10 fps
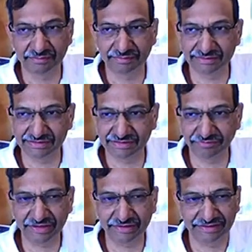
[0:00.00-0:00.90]
the,
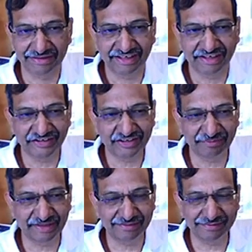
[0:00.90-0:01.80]
the, what
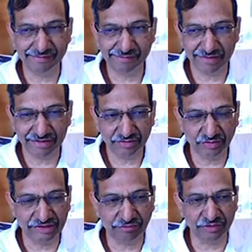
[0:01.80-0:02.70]
Asian Paint.
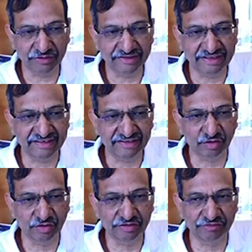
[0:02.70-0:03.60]
So they want to design their
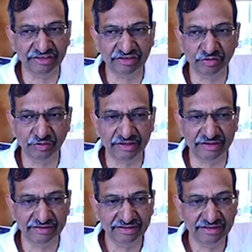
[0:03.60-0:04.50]
solution which are
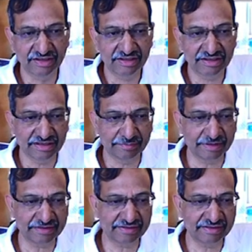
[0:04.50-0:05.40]
unique,
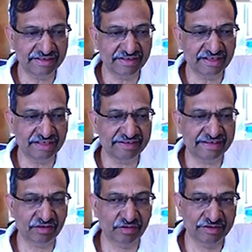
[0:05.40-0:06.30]
but they didn't have a
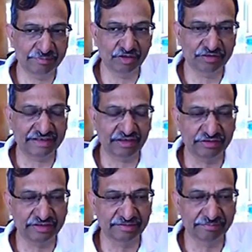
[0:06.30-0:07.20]
technology because
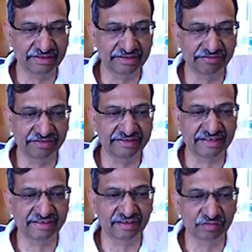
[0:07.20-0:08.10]
technology companies have
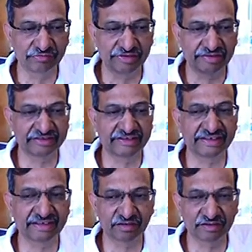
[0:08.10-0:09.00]
designed around wave 3
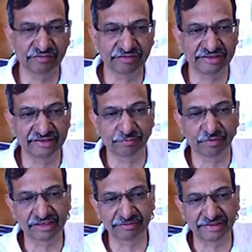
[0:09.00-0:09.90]
technology which is
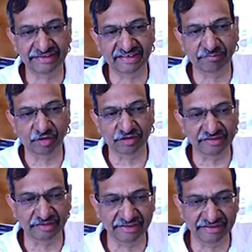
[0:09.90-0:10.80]
product based and
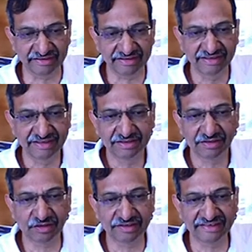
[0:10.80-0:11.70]
process based
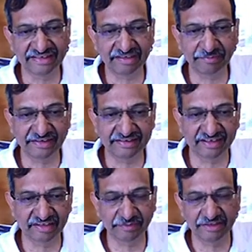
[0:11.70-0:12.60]
not design based
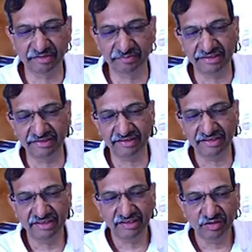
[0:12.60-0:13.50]
and experience based
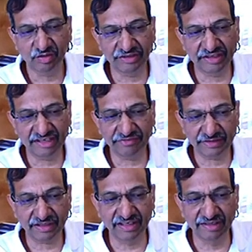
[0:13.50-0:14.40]
so we are a
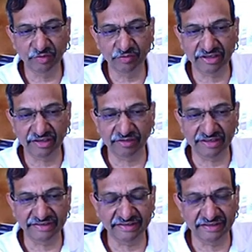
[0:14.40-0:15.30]
early mover
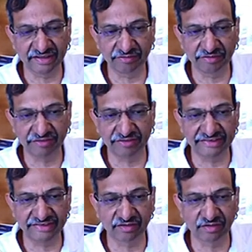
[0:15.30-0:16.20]
advantage in it we
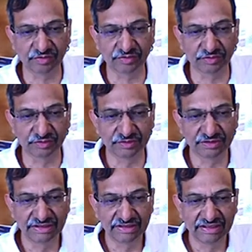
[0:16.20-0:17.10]
invested close to
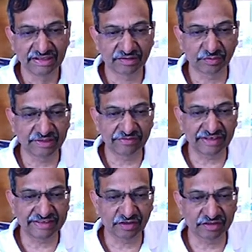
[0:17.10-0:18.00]
uh,
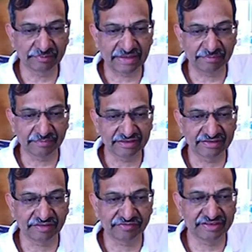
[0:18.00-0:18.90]
25000 man
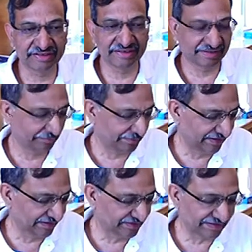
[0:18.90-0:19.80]
months effort in
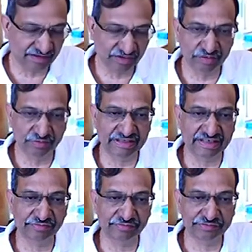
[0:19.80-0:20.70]
building this technology over the
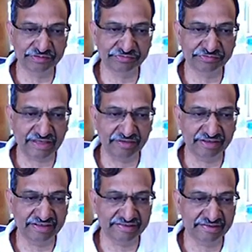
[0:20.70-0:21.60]
last 5
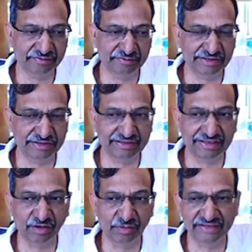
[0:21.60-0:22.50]
years when
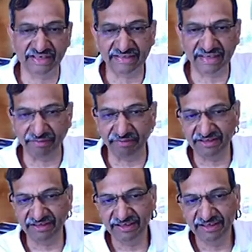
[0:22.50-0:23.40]
cloud start
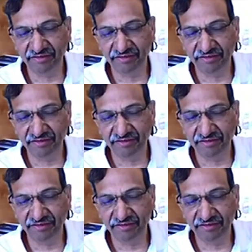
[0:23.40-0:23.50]
having